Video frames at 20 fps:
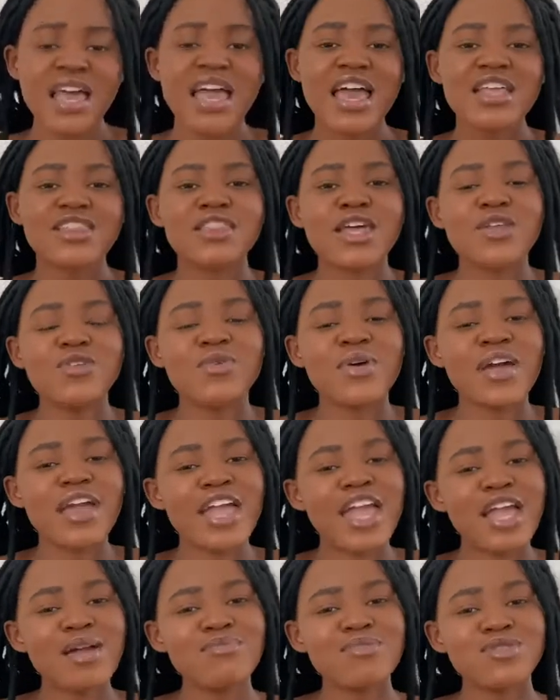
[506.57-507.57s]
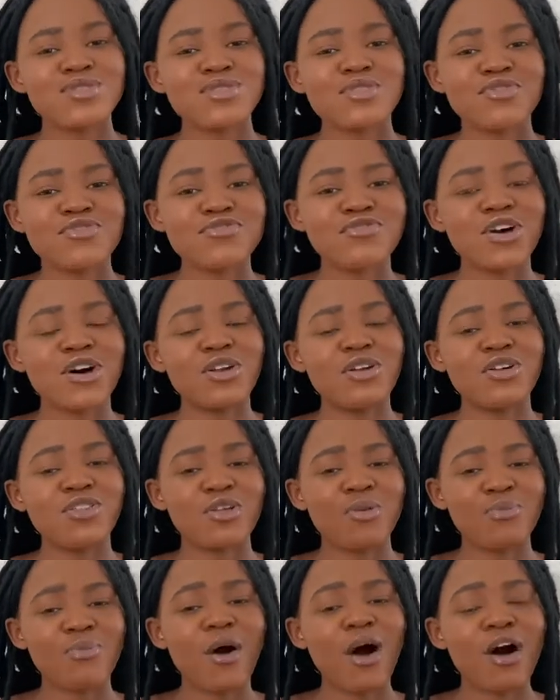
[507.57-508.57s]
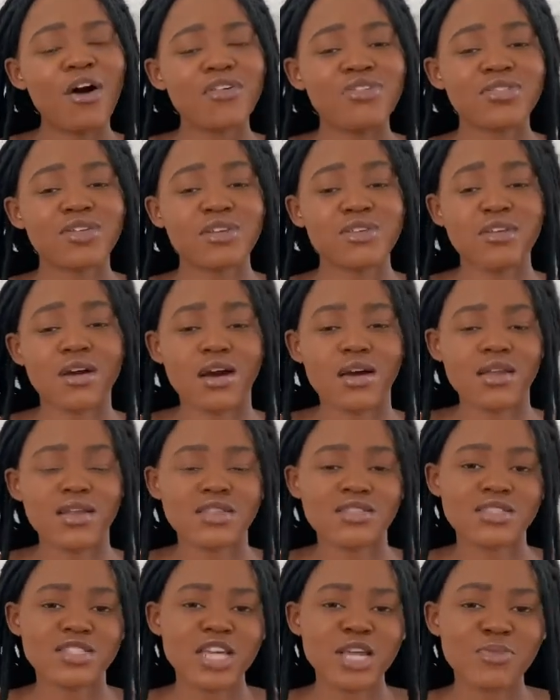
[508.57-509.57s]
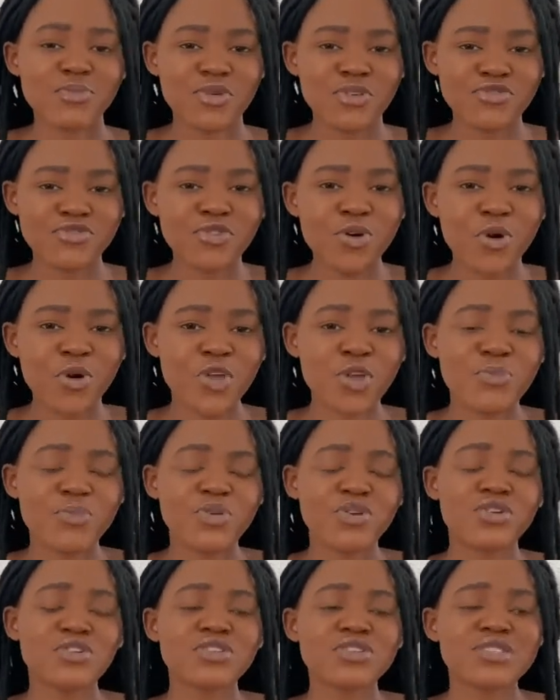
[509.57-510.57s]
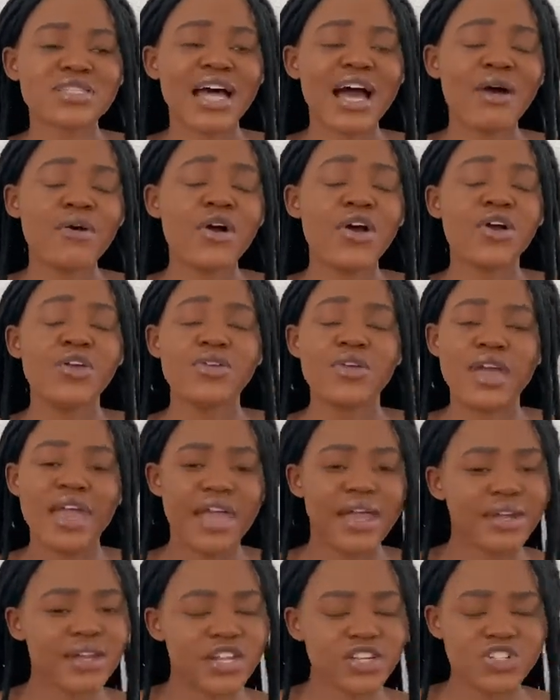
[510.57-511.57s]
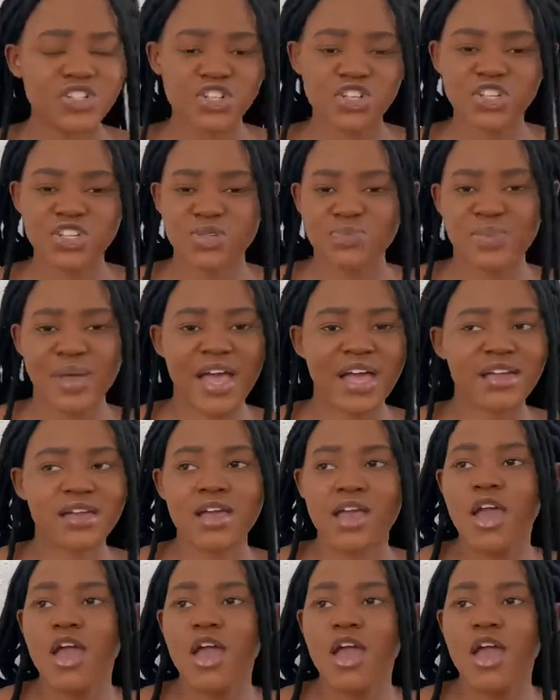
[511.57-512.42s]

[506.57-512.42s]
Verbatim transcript: then you are able to follow the path that God has set before you because now your energy is back.